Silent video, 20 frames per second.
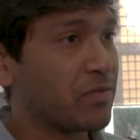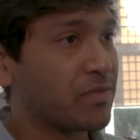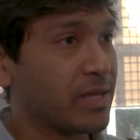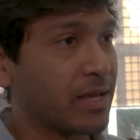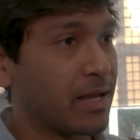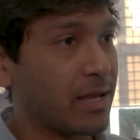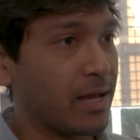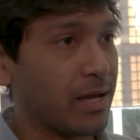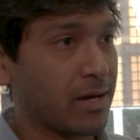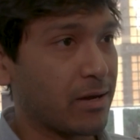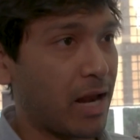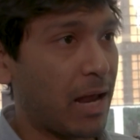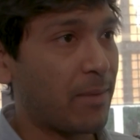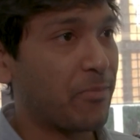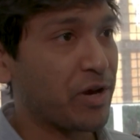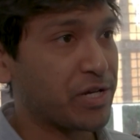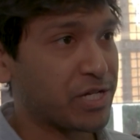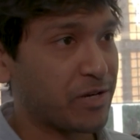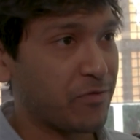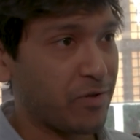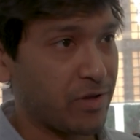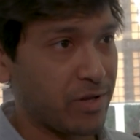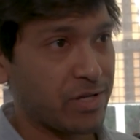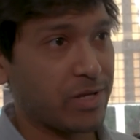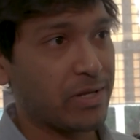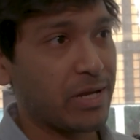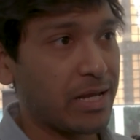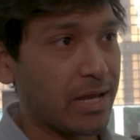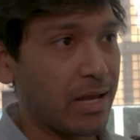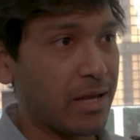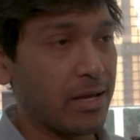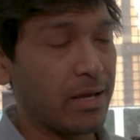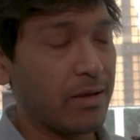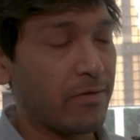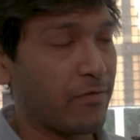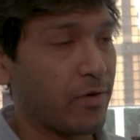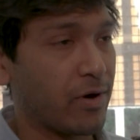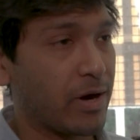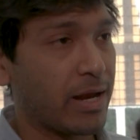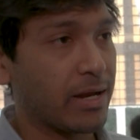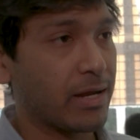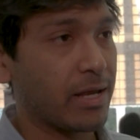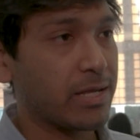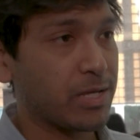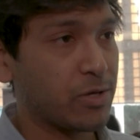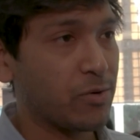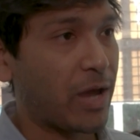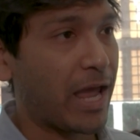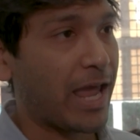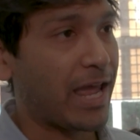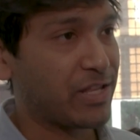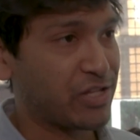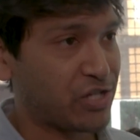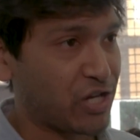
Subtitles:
in the collaboration for UK and